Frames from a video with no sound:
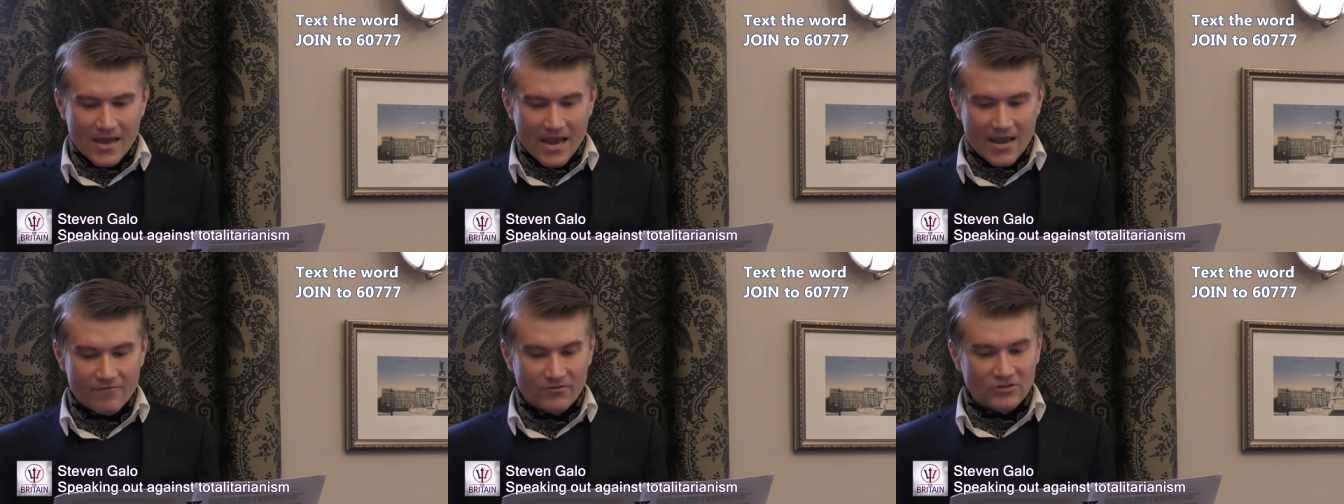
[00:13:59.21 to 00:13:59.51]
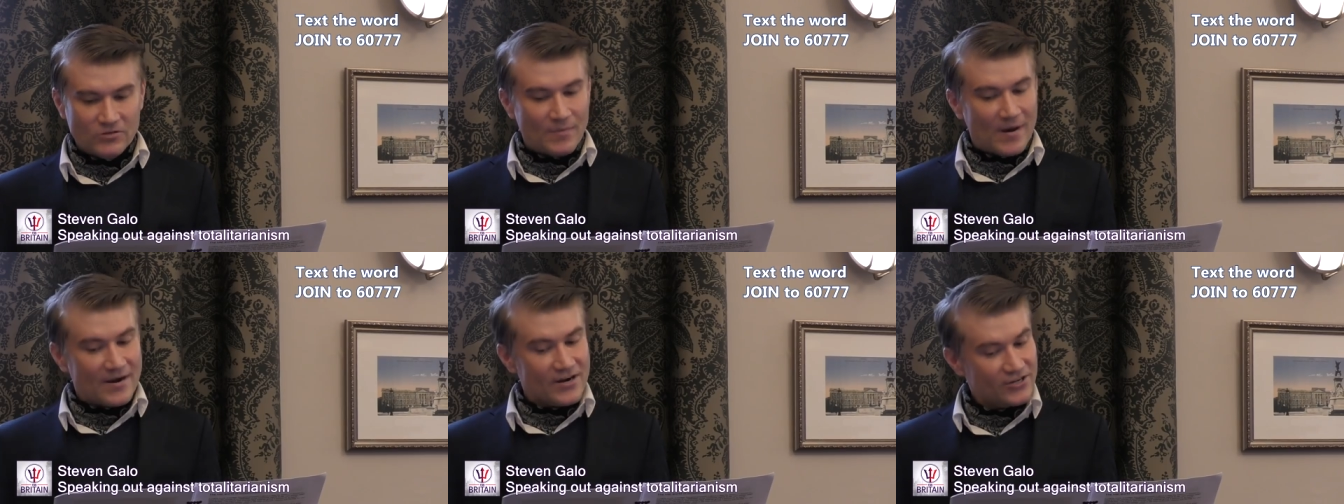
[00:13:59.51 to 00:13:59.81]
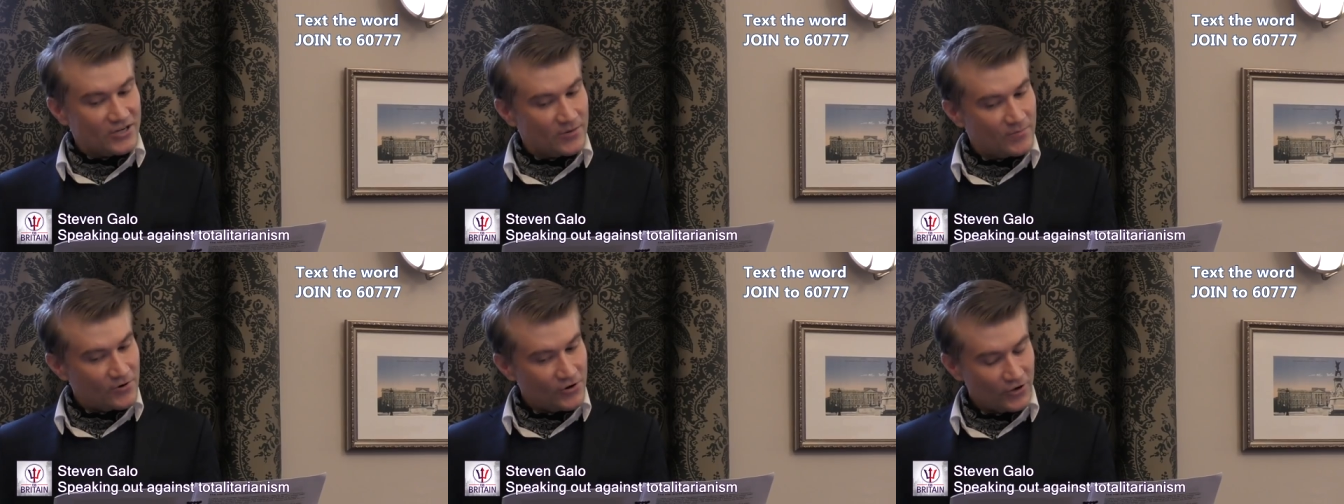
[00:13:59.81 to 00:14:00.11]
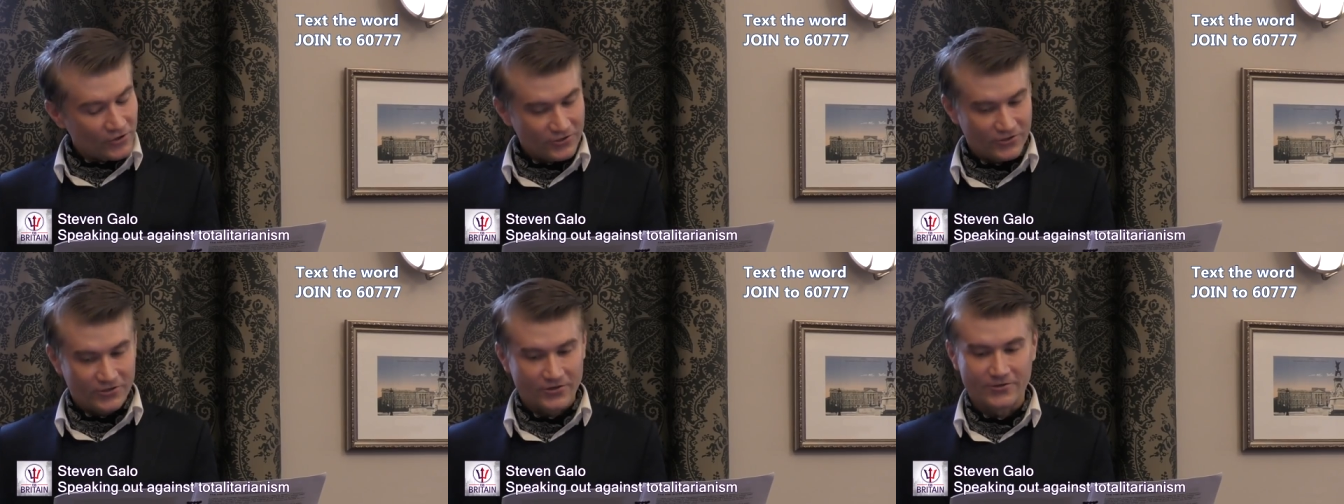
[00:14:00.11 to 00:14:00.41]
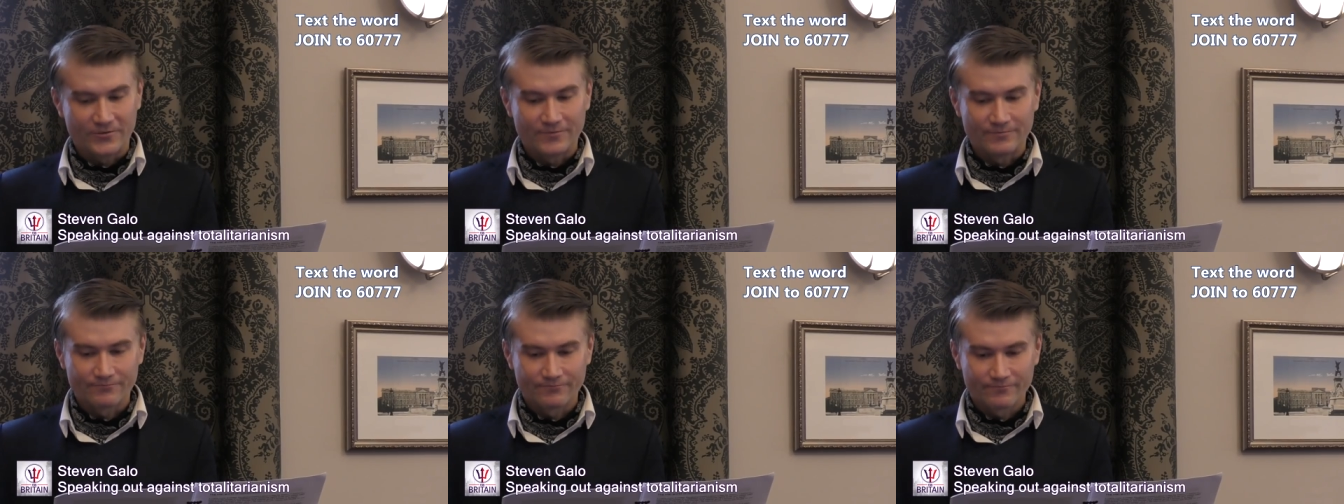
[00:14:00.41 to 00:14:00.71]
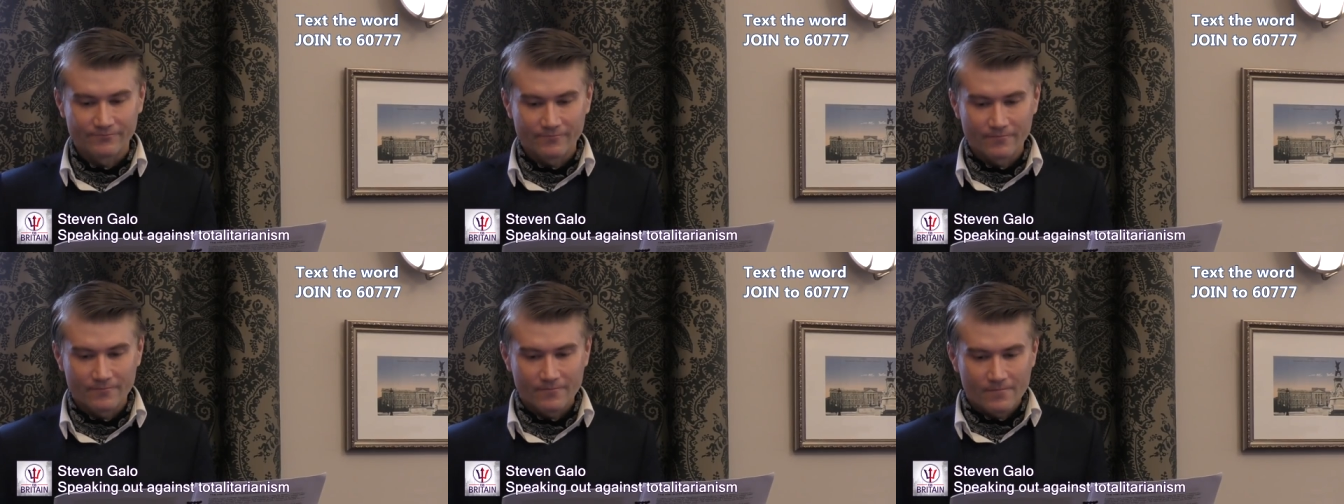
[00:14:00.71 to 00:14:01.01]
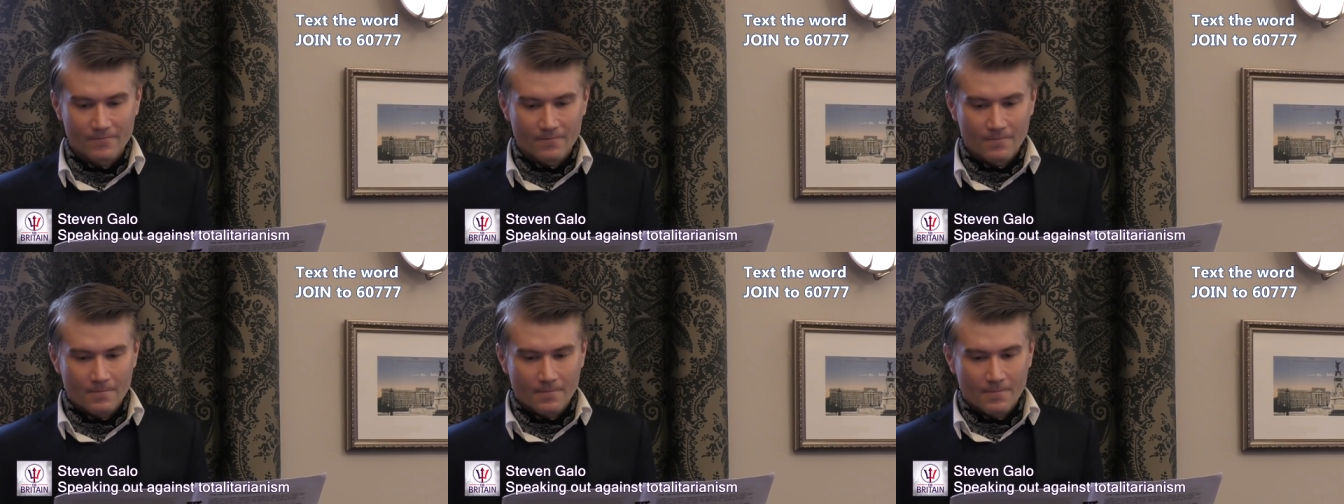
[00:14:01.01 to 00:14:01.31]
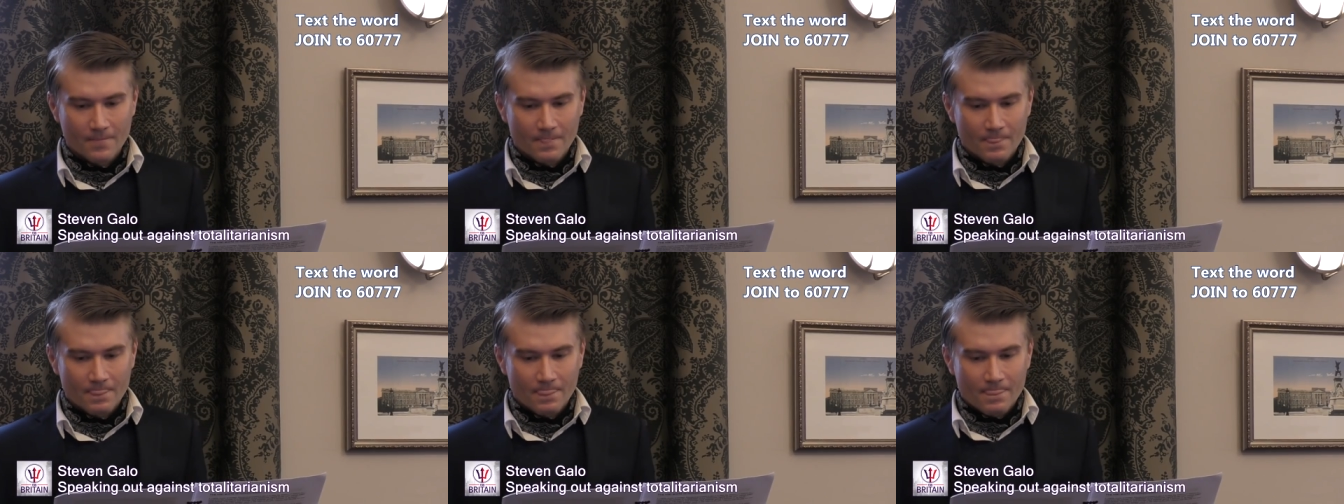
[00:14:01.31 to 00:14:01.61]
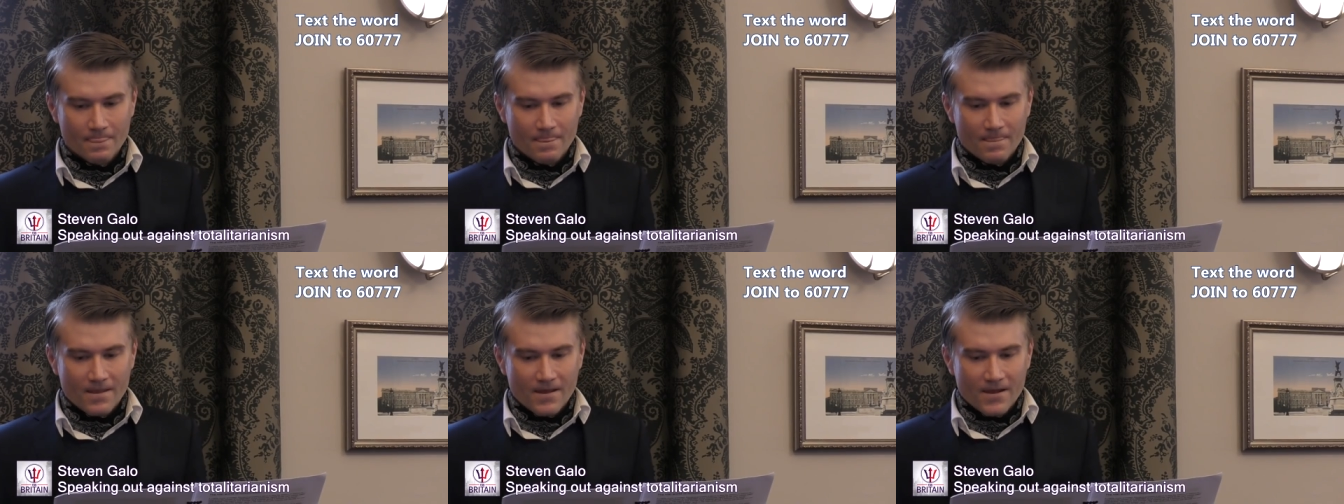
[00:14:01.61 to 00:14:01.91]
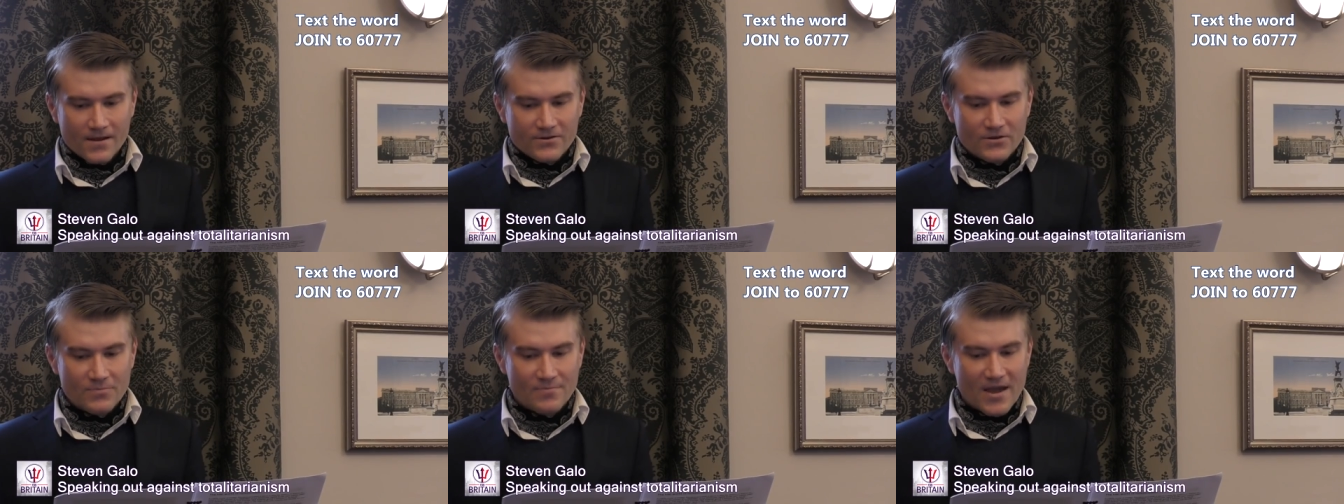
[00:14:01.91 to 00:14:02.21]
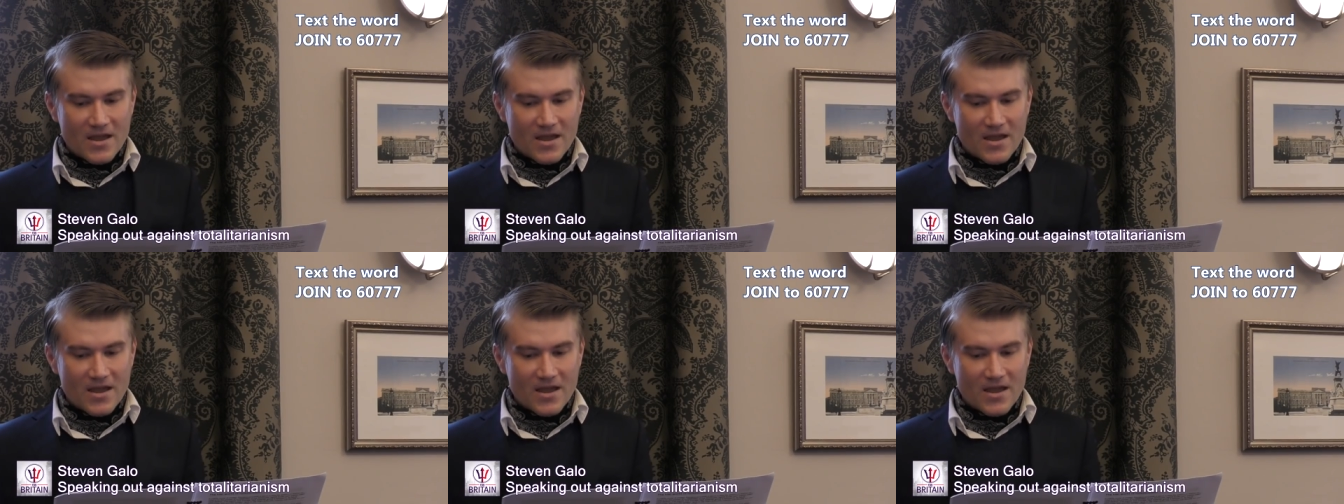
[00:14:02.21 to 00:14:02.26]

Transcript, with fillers: It was Spanish someone to. The